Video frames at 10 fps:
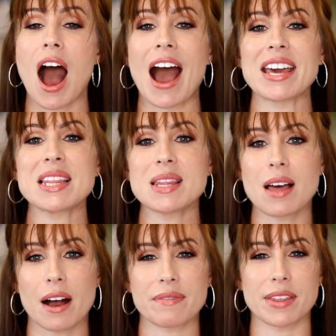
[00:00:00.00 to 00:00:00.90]
I
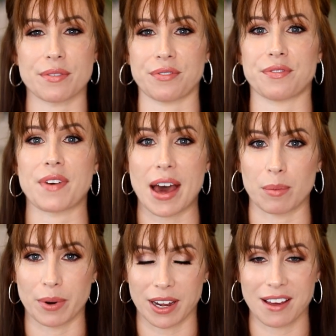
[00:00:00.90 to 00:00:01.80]
love the
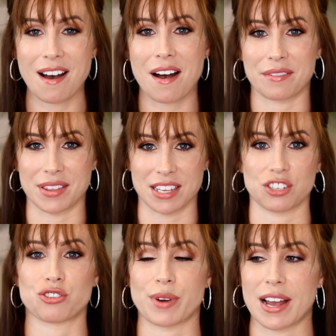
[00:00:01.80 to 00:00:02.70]
fabric of
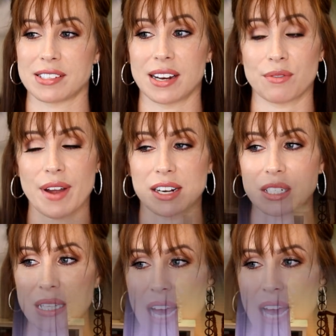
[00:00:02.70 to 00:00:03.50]
this dress and in fact